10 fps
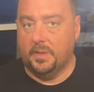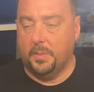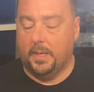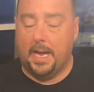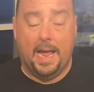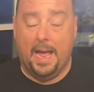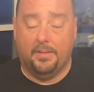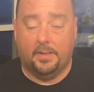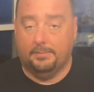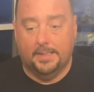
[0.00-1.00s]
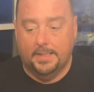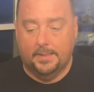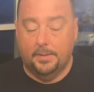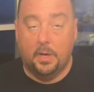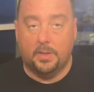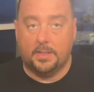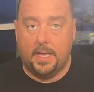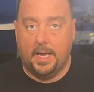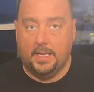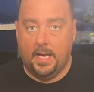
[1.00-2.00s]
but I haven't noticed
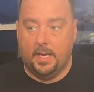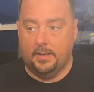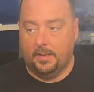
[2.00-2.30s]
that yet.